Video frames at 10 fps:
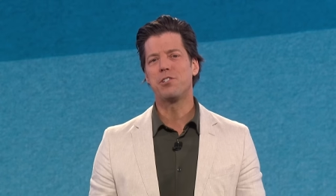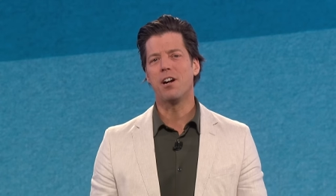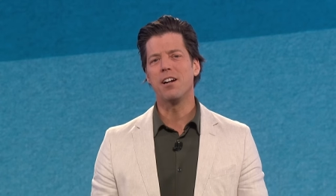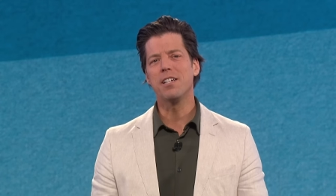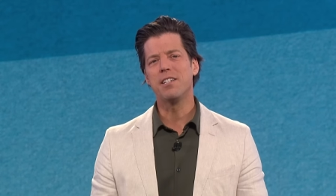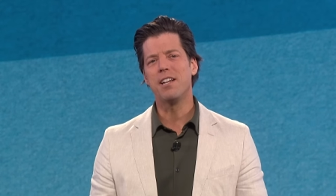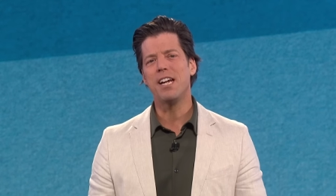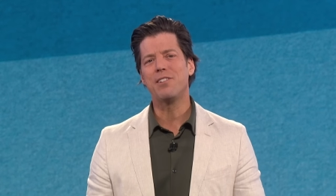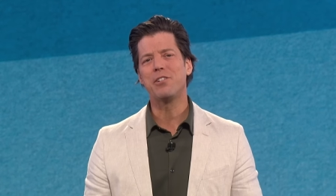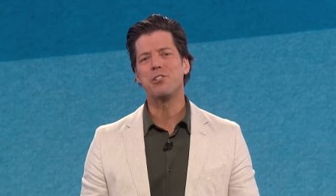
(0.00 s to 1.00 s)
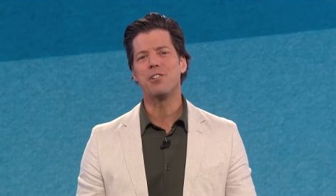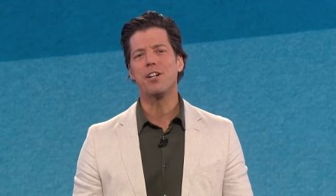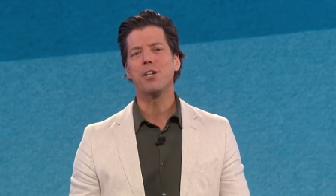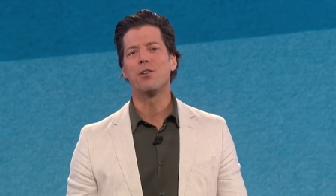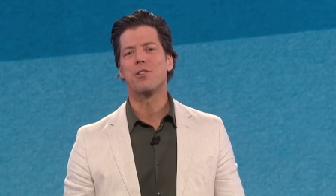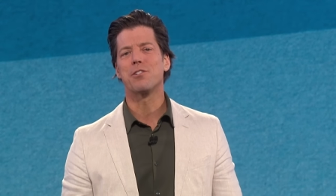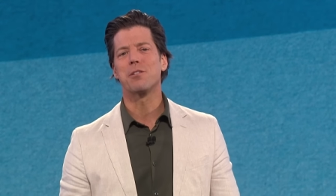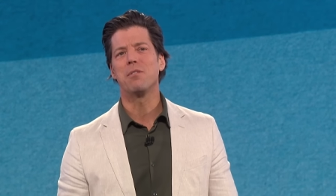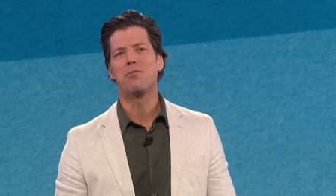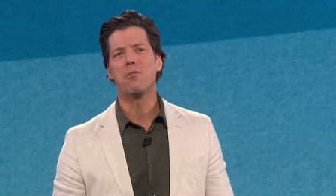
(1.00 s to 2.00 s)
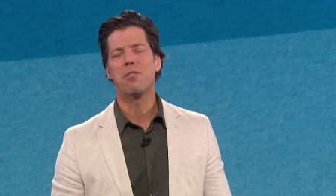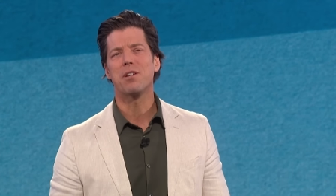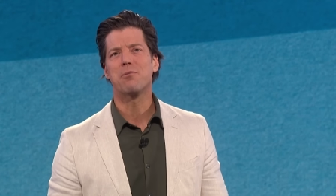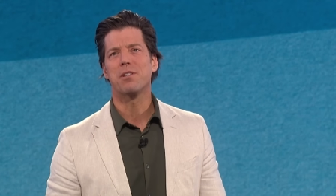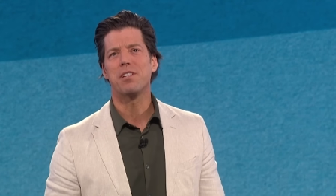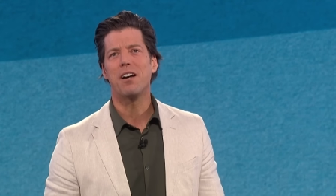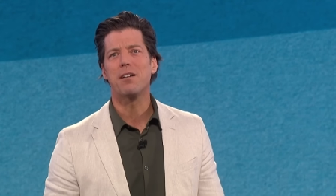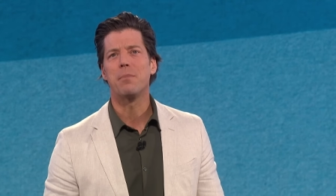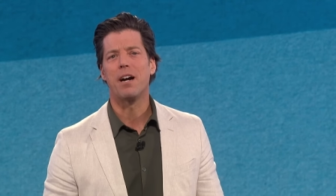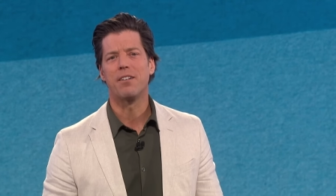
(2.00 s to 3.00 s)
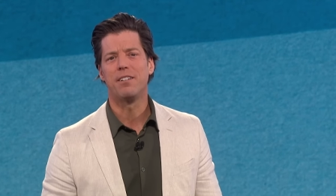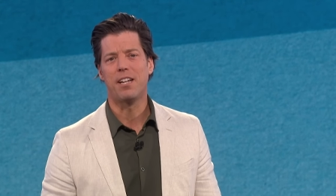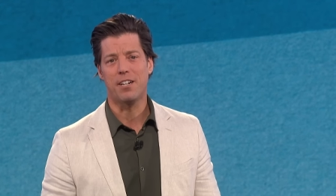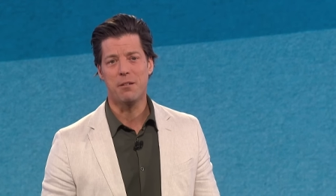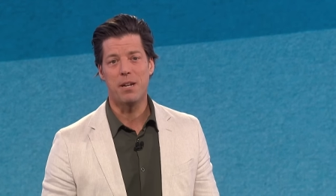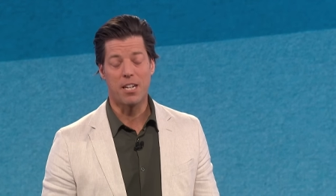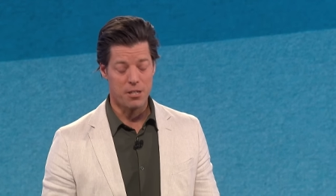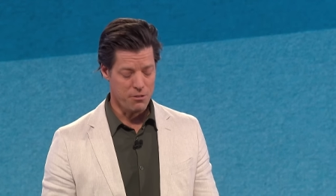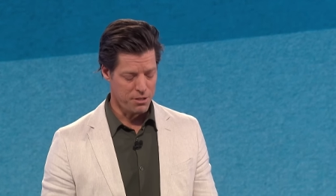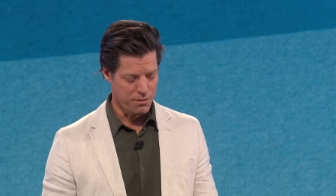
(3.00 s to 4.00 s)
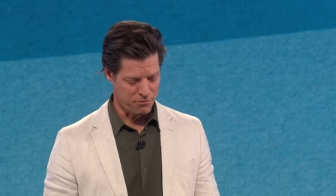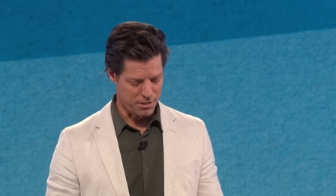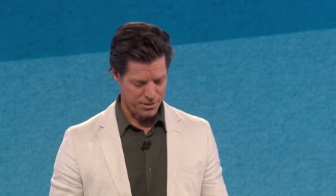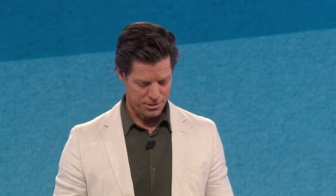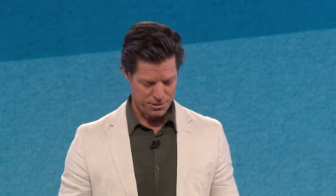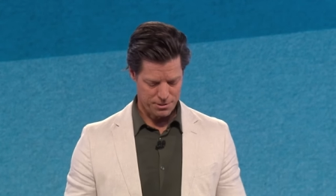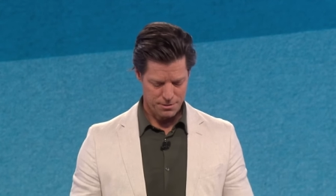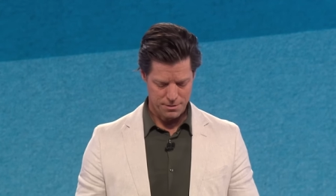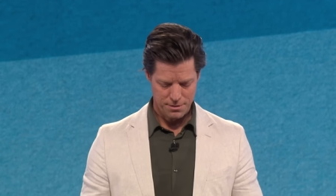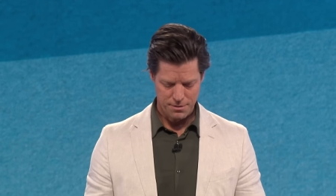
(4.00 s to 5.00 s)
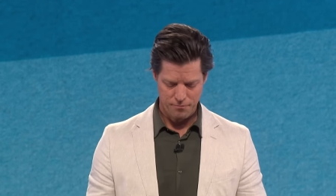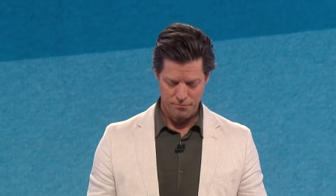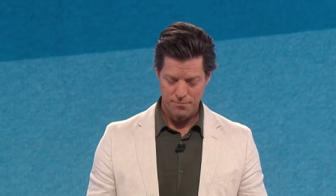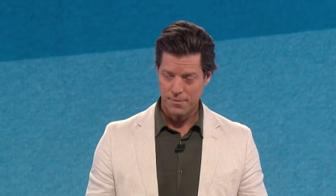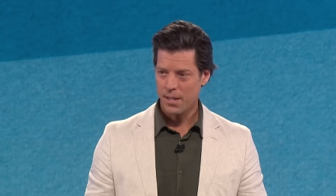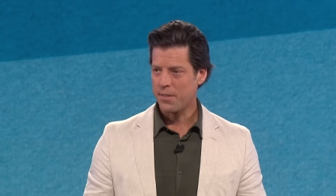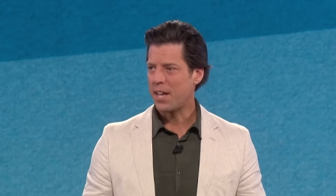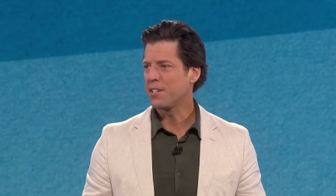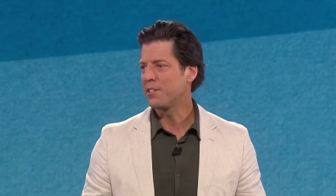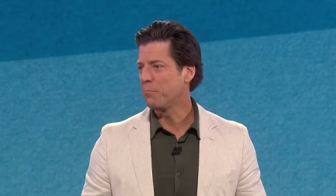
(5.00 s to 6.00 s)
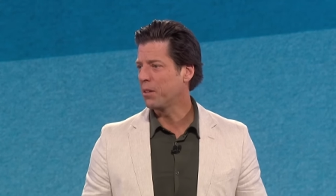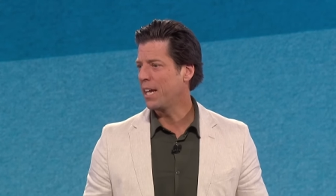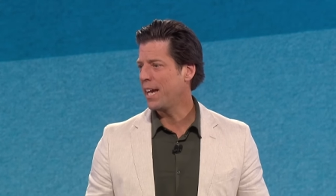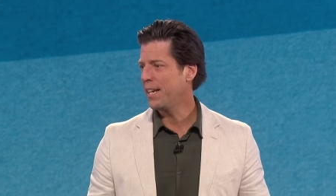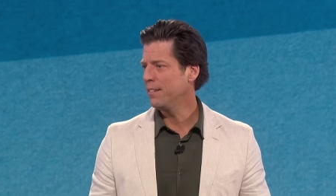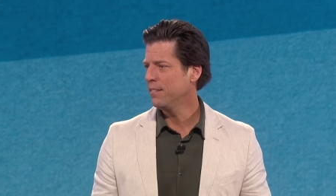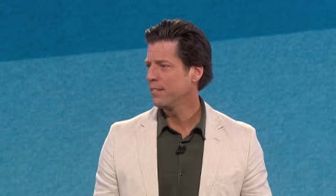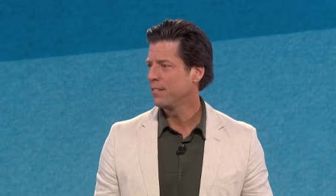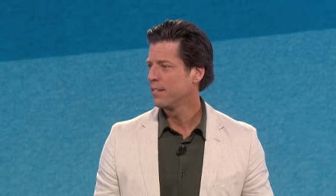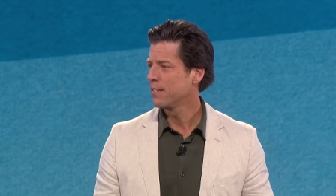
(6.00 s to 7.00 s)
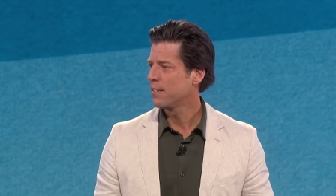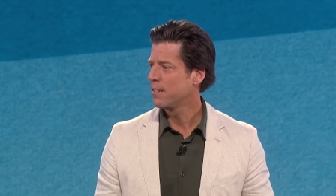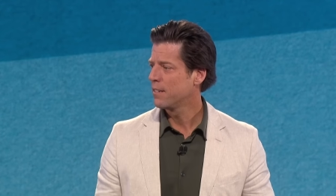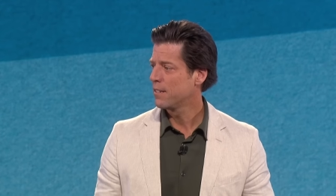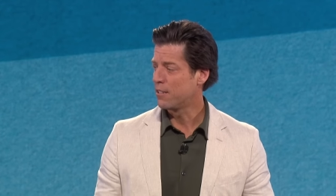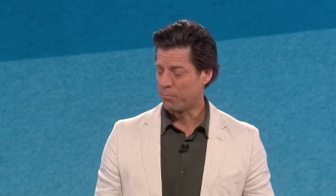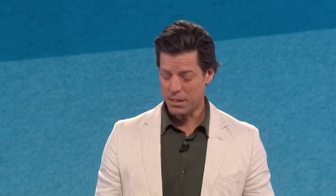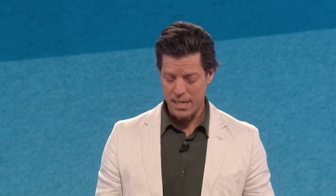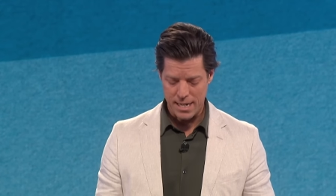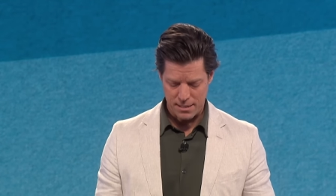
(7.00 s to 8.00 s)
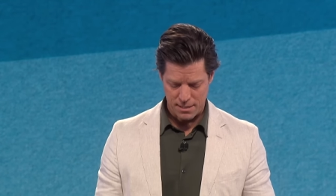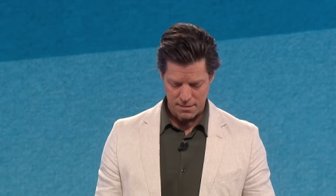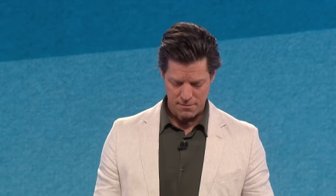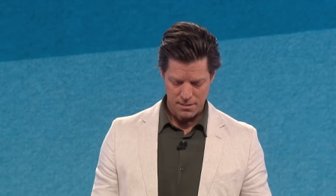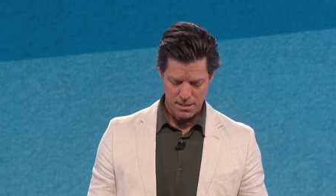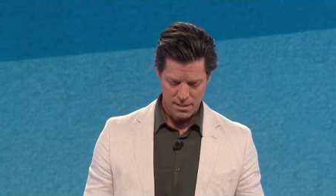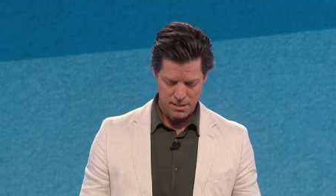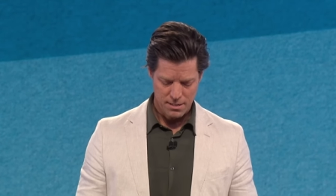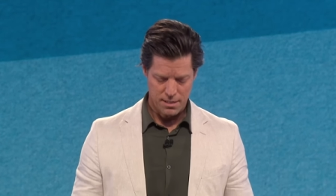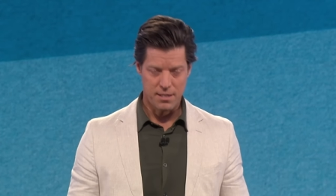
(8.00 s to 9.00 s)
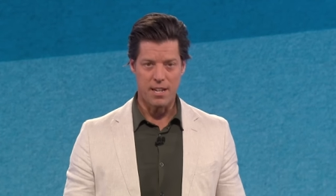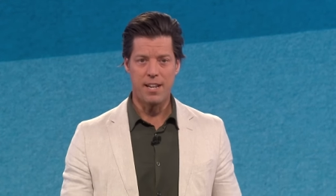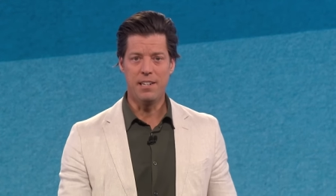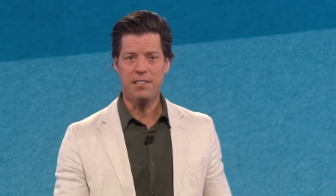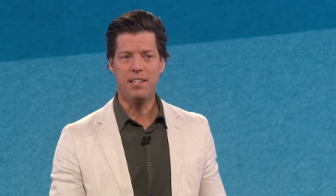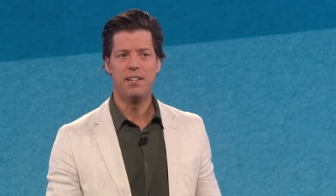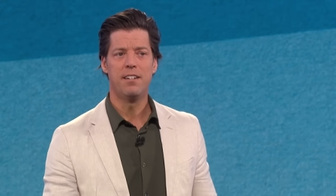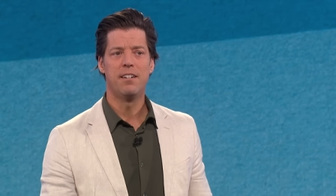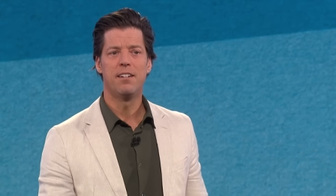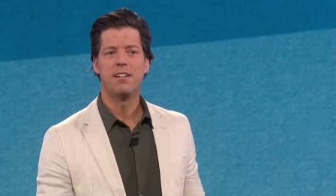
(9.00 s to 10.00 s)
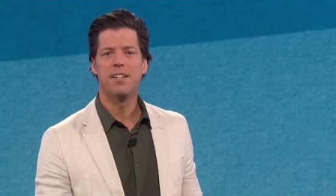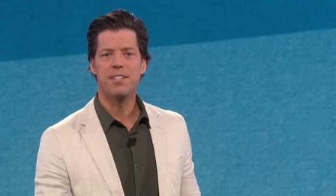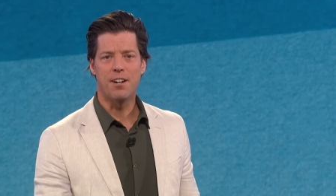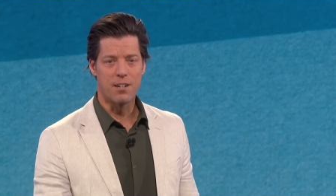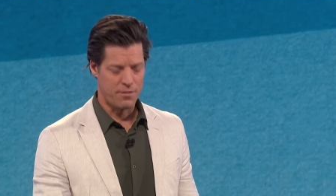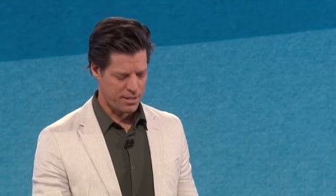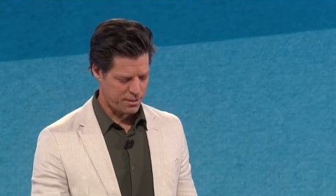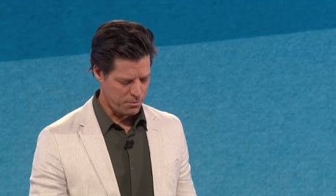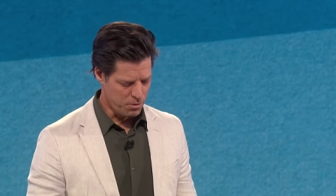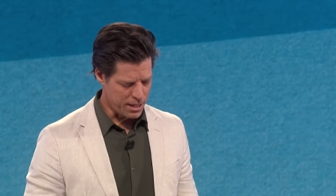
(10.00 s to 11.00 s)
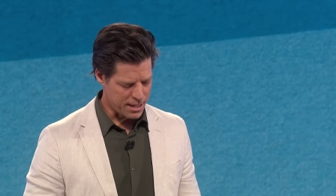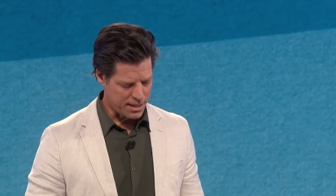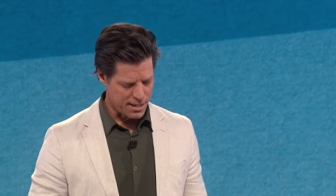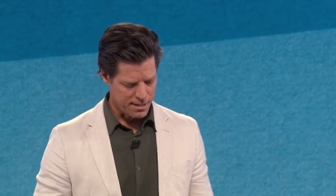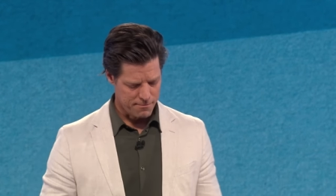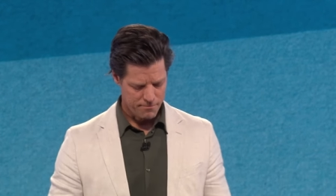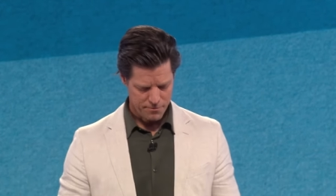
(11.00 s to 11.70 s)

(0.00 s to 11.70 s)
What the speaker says: starting today or if you're starting over, there's going to be four things we're going to talk about that are going to make a huge difference. And that is to plan, to plant, to tend, and to harvest. We'll get there.